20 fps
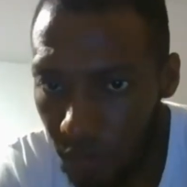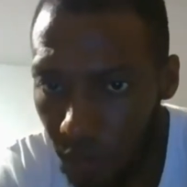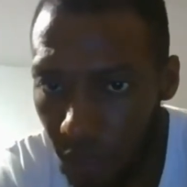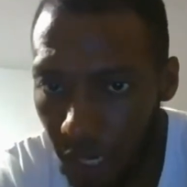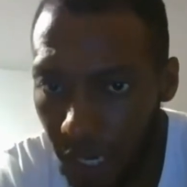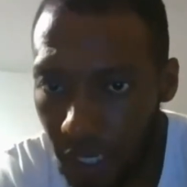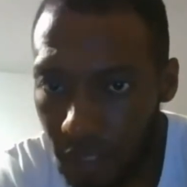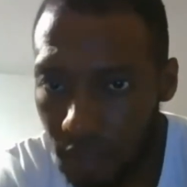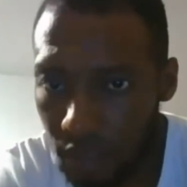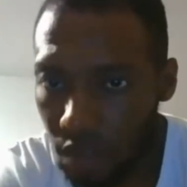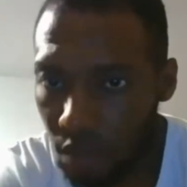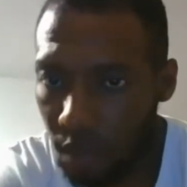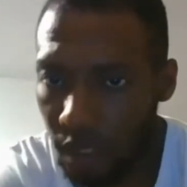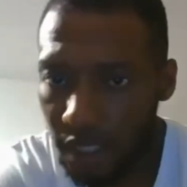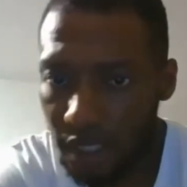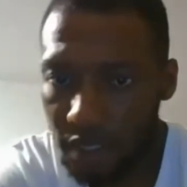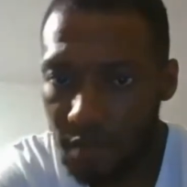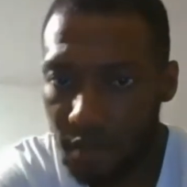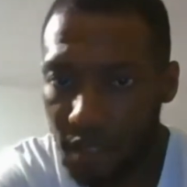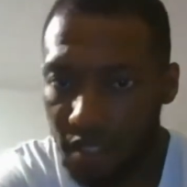Right, I don't know
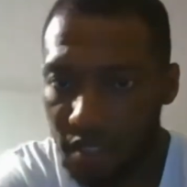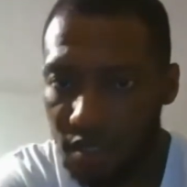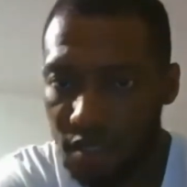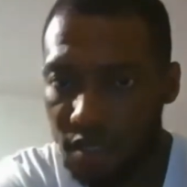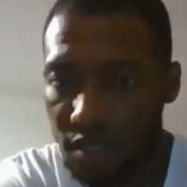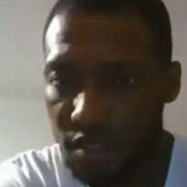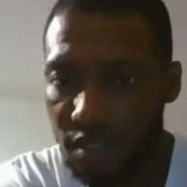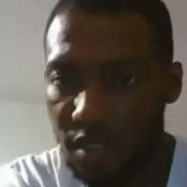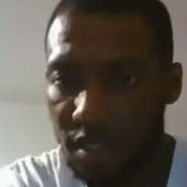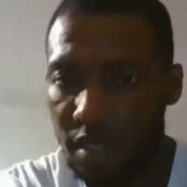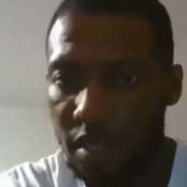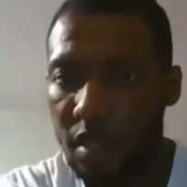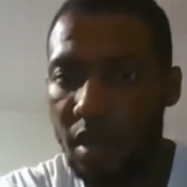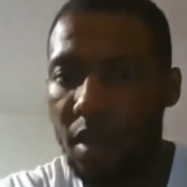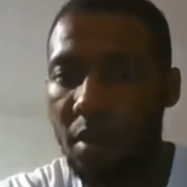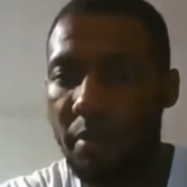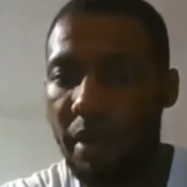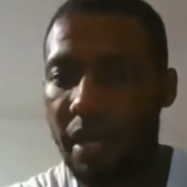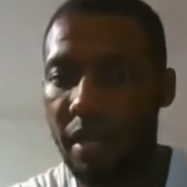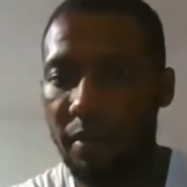where this message is,
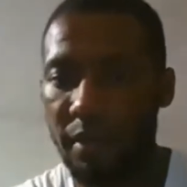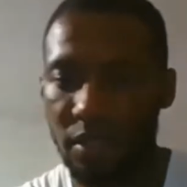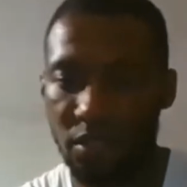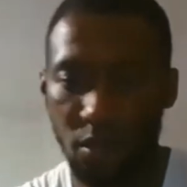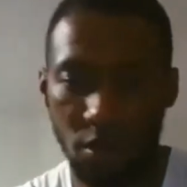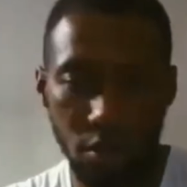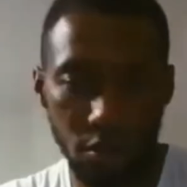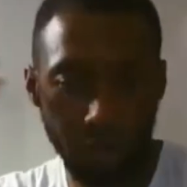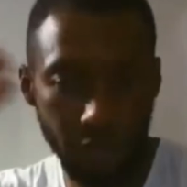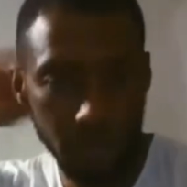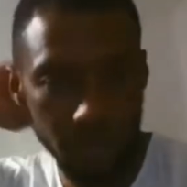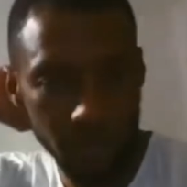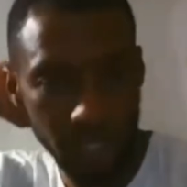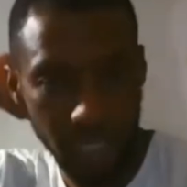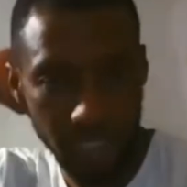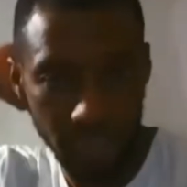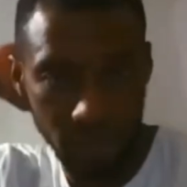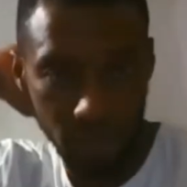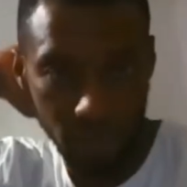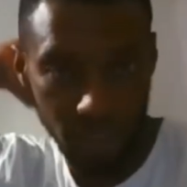innit? But anyway, so Kareem
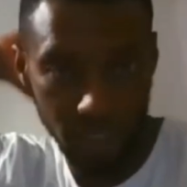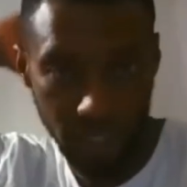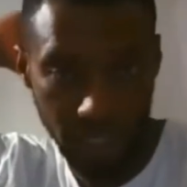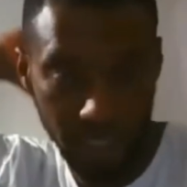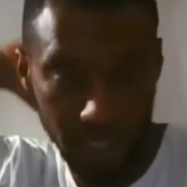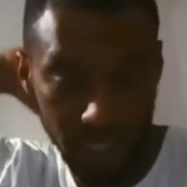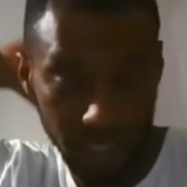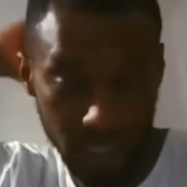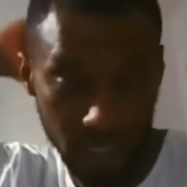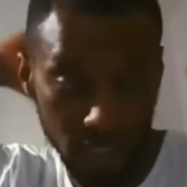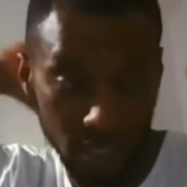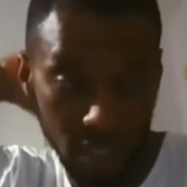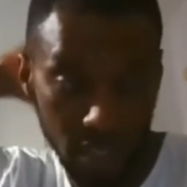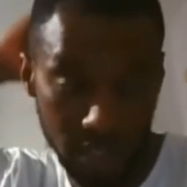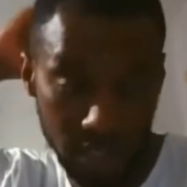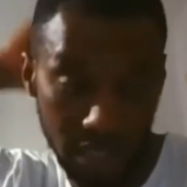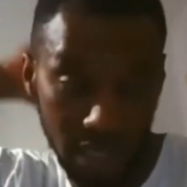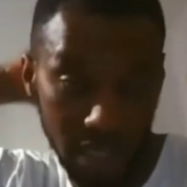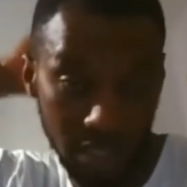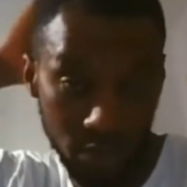Jackson was saying that there's
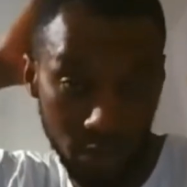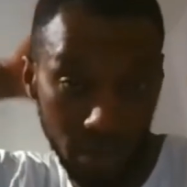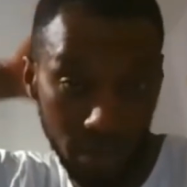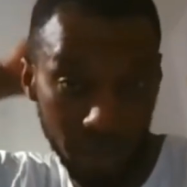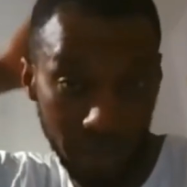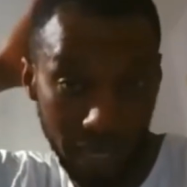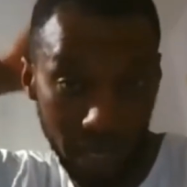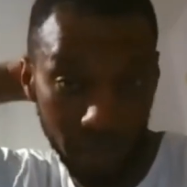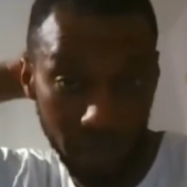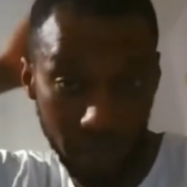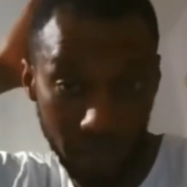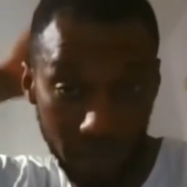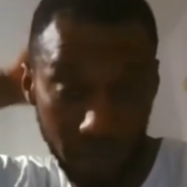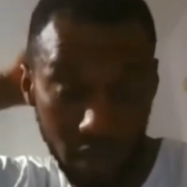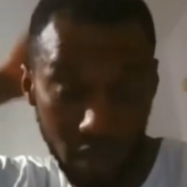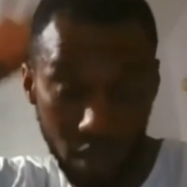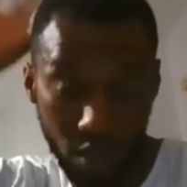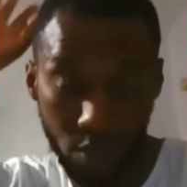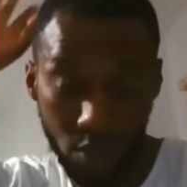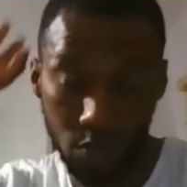certain times where black
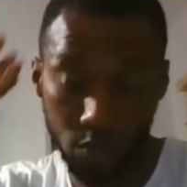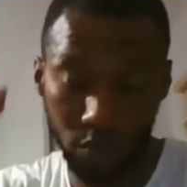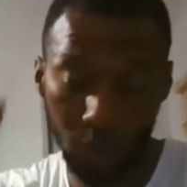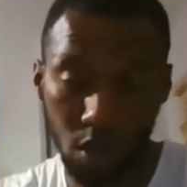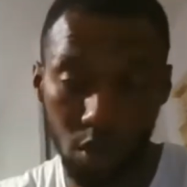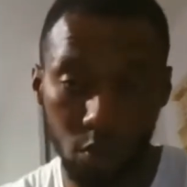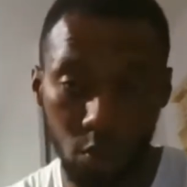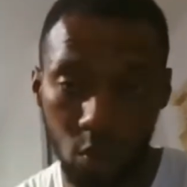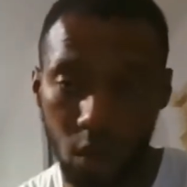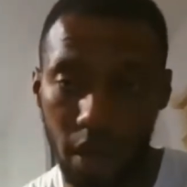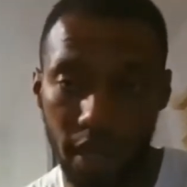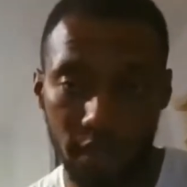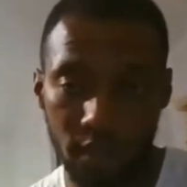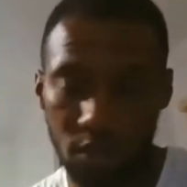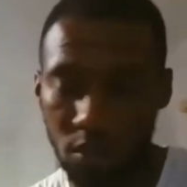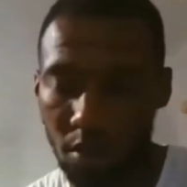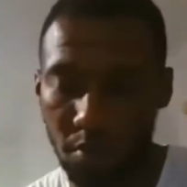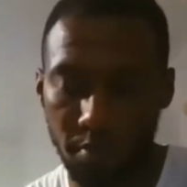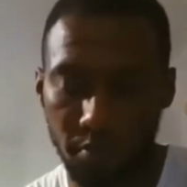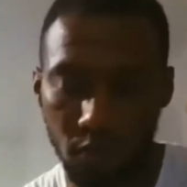people,
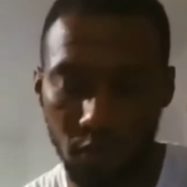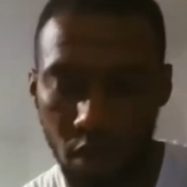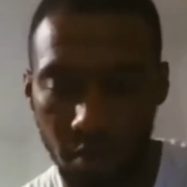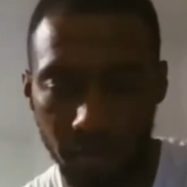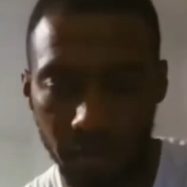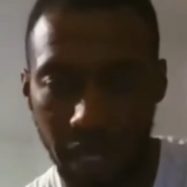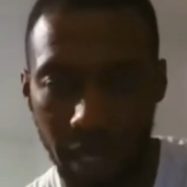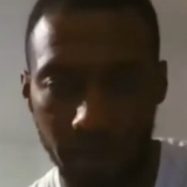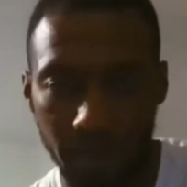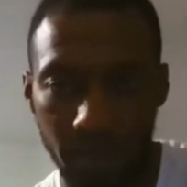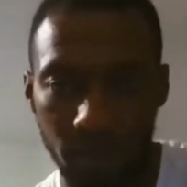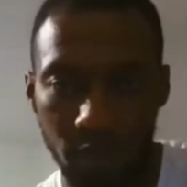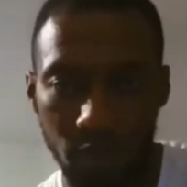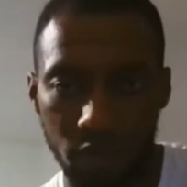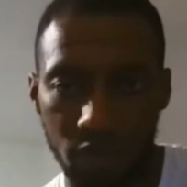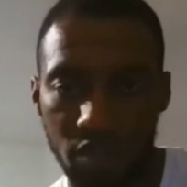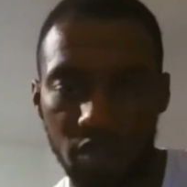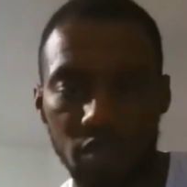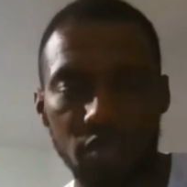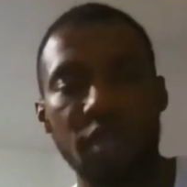non-black people
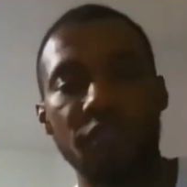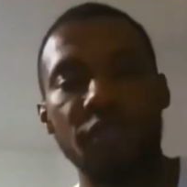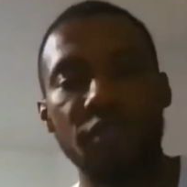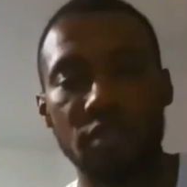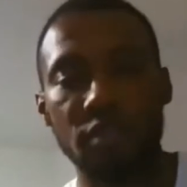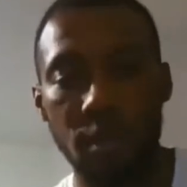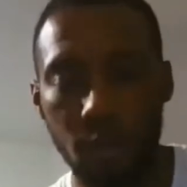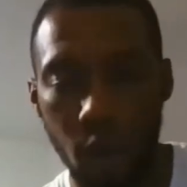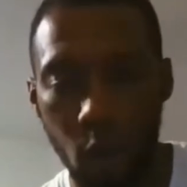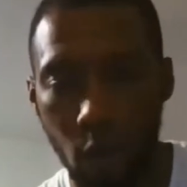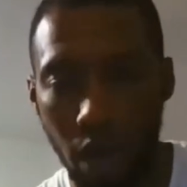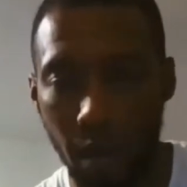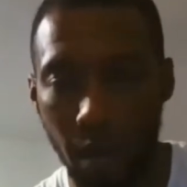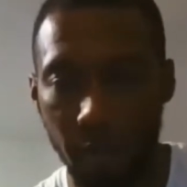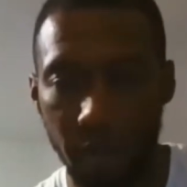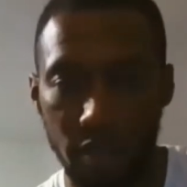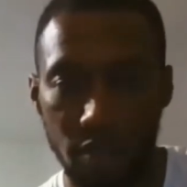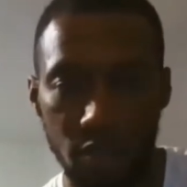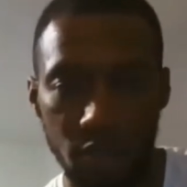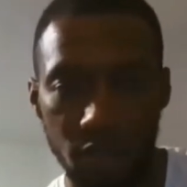see you. Say, for example, a
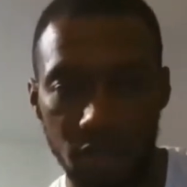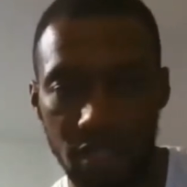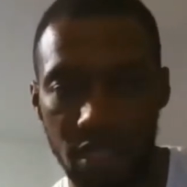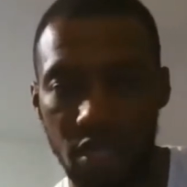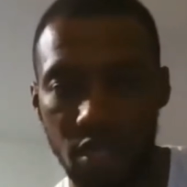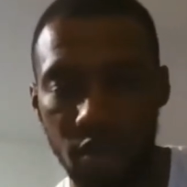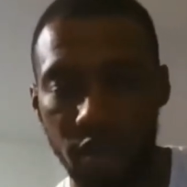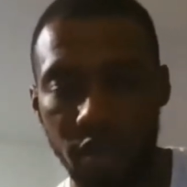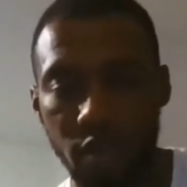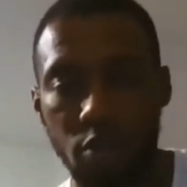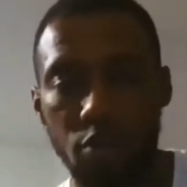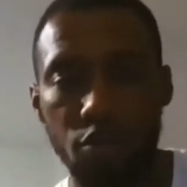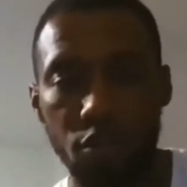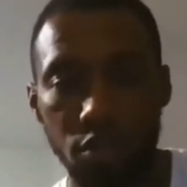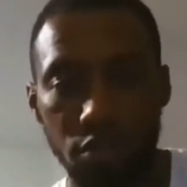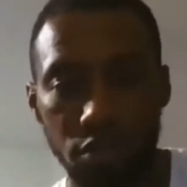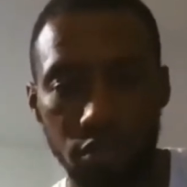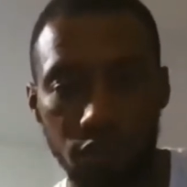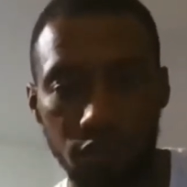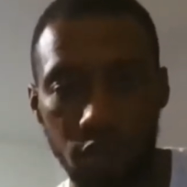white person will see you and they'll
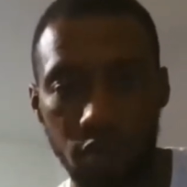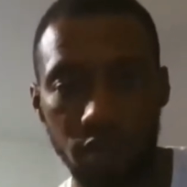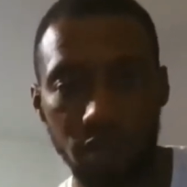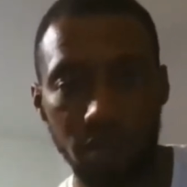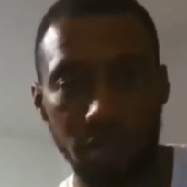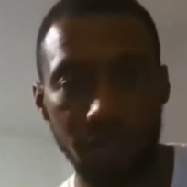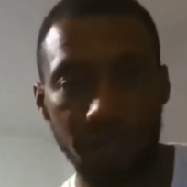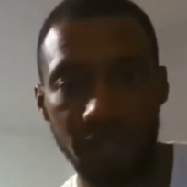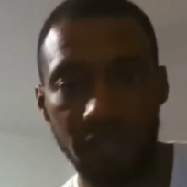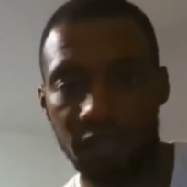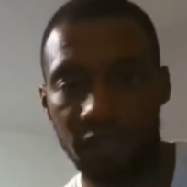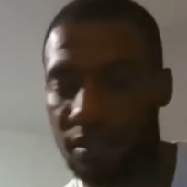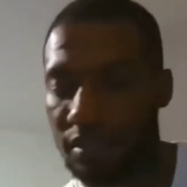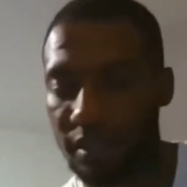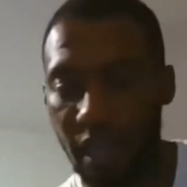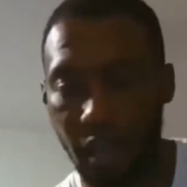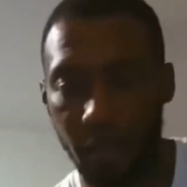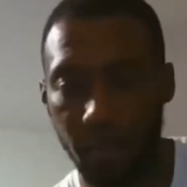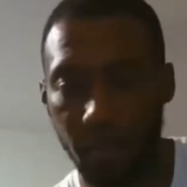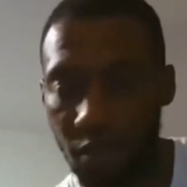cross the road because they think
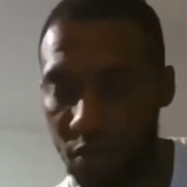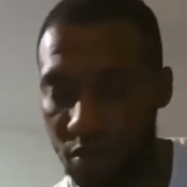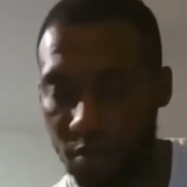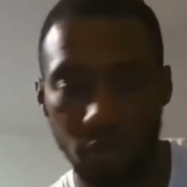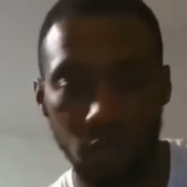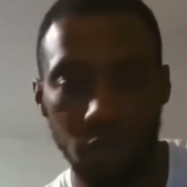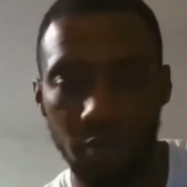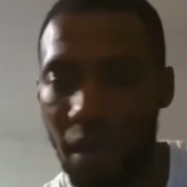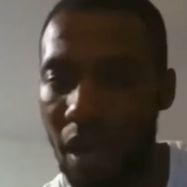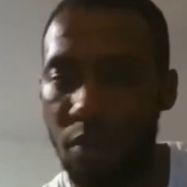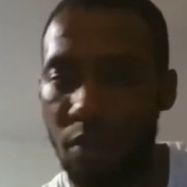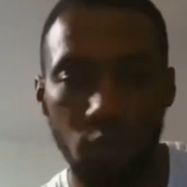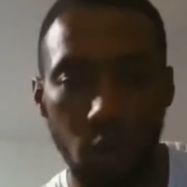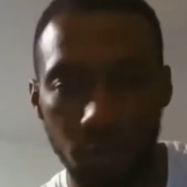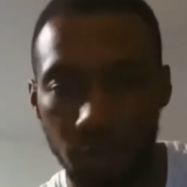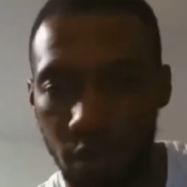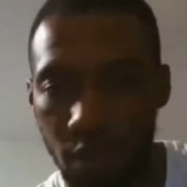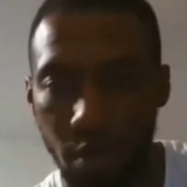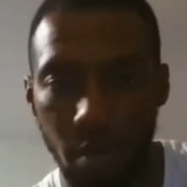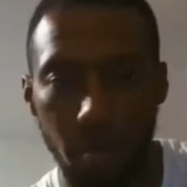that possibly you might
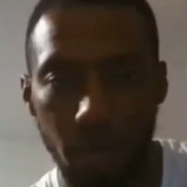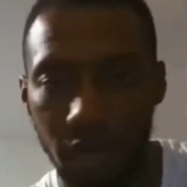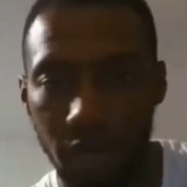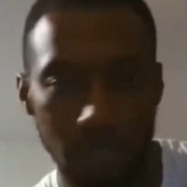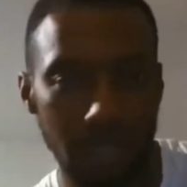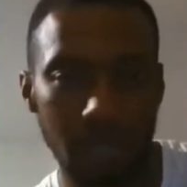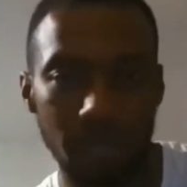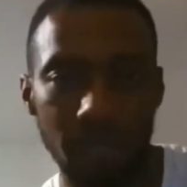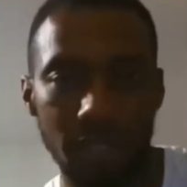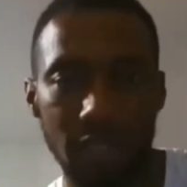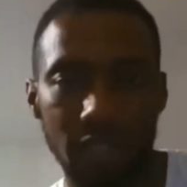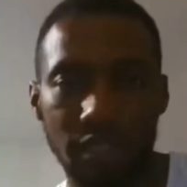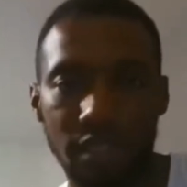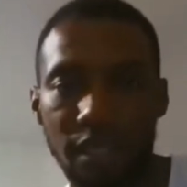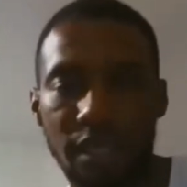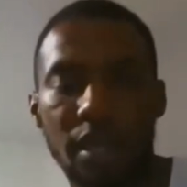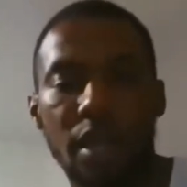rob them or mug them, innit?